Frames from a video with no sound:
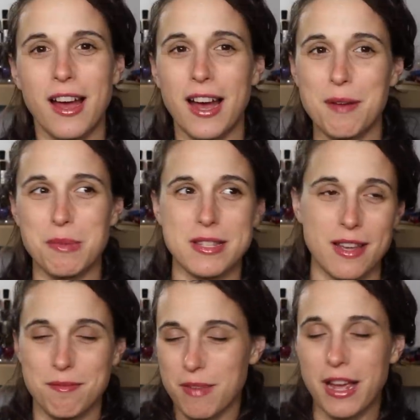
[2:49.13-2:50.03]
because
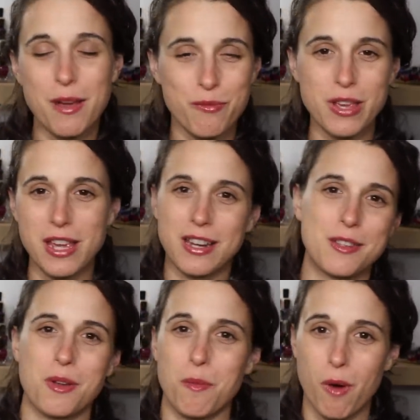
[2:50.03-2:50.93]
I am vegan,
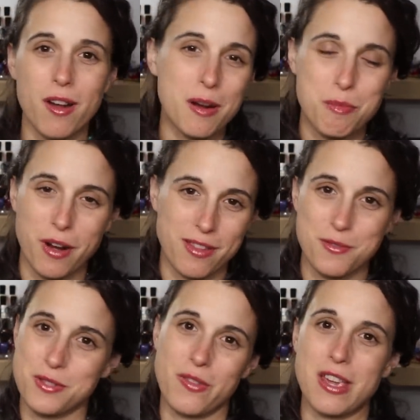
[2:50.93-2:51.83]
and so I wanted a brand
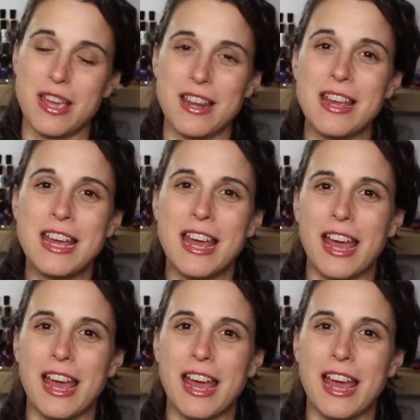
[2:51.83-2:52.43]
that was vegan.